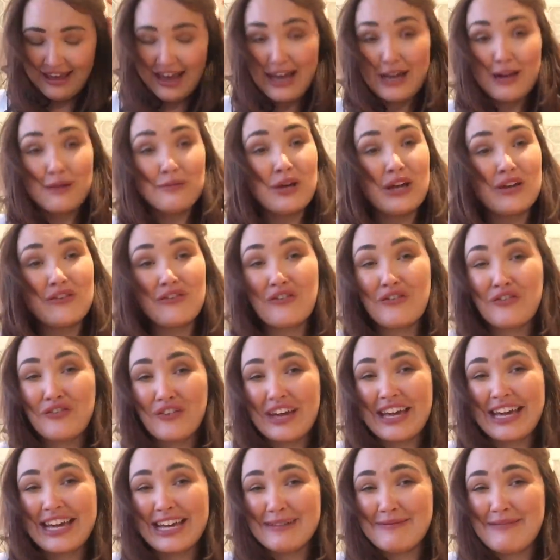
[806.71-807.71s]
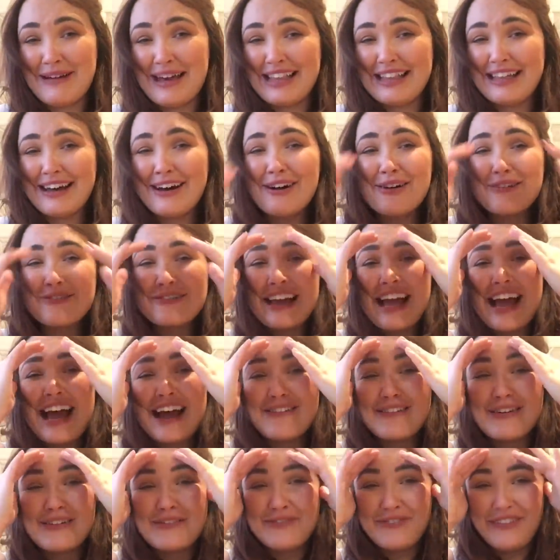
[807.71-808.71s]
I'm not even thinking about, oh,
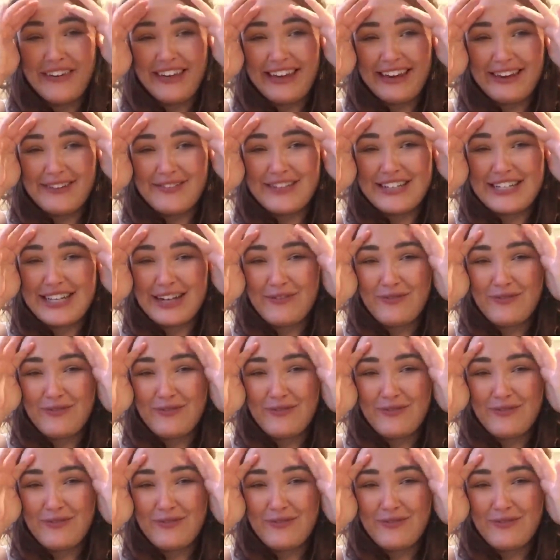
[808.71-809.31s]
now I'm thinking of